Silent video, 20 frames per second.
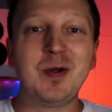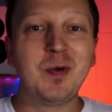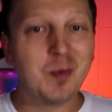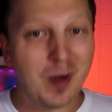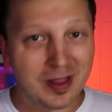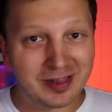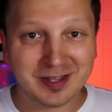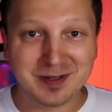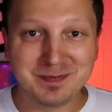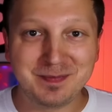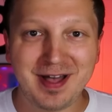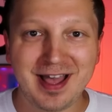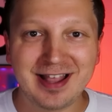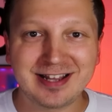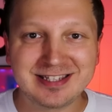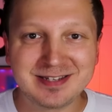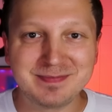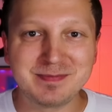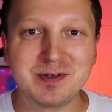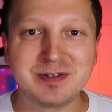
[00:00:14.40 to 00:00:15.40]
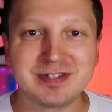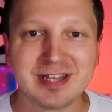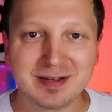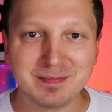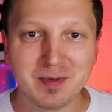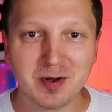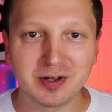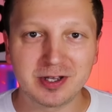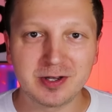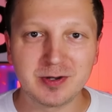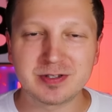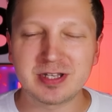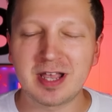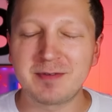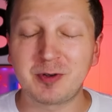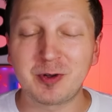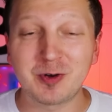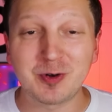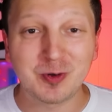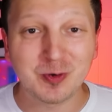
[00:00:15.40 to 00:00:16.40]
Welcome back to Music Mongoose.
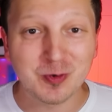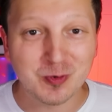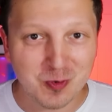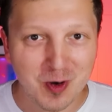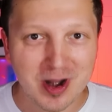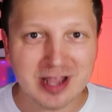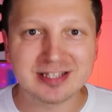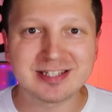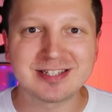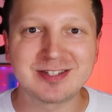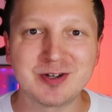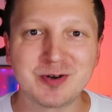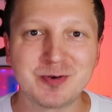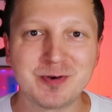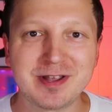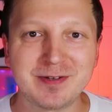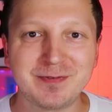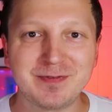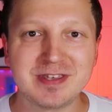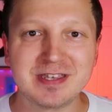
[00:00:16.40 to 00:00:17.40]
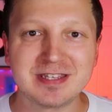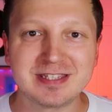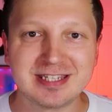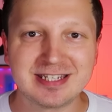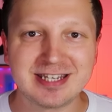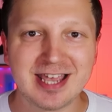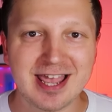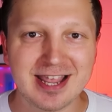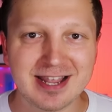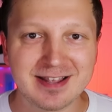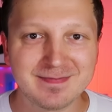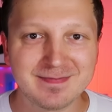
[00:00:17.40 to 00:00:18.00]
I've got a great story for you today.